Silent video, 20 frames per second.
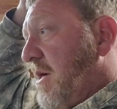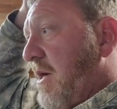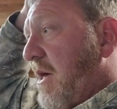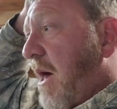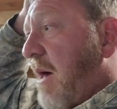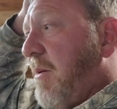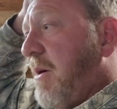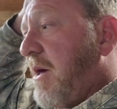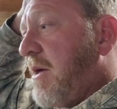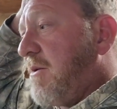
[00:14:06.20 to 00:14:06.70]

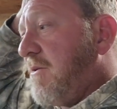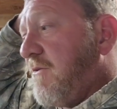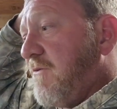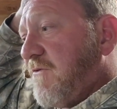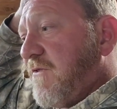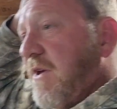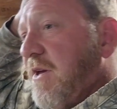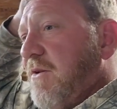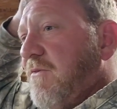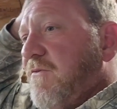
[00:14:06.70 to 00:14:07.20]
I mean,
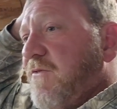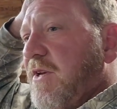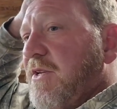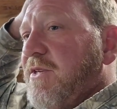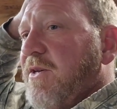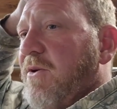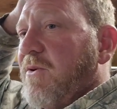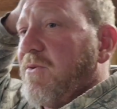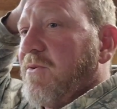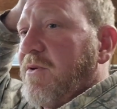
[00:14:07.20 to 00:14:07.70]

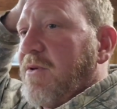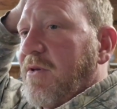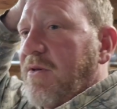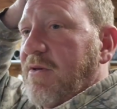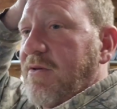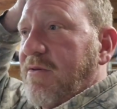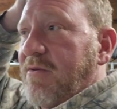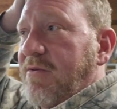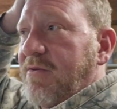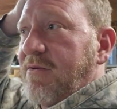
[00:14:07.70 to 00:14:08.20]
V-Tuned,
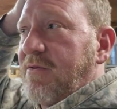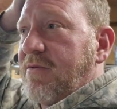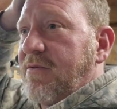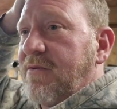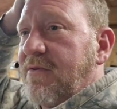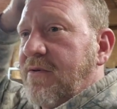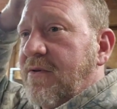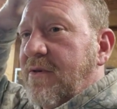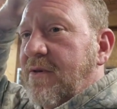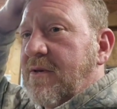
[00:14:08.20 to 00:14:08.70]

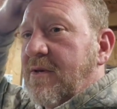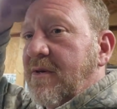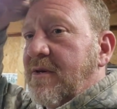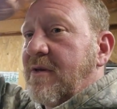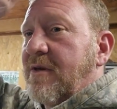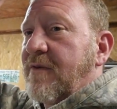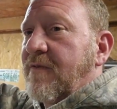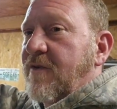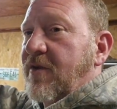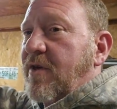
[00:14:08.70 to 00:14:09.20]

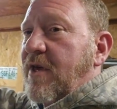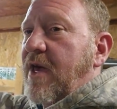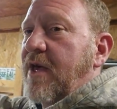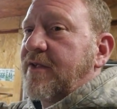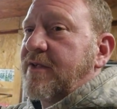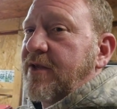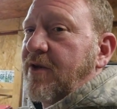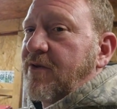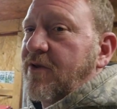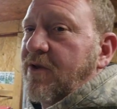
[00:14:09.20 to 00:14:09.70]
if you
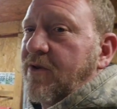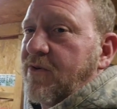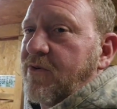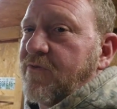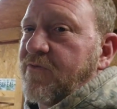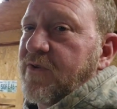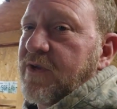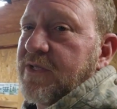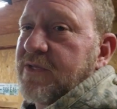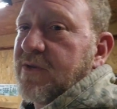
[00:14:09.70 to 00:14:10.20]
guys don't know who
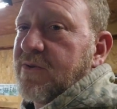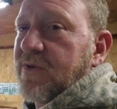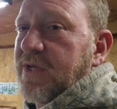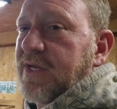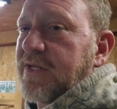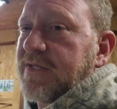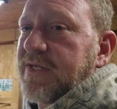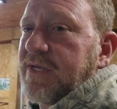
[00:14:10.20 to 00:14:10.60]
V-Tuned is,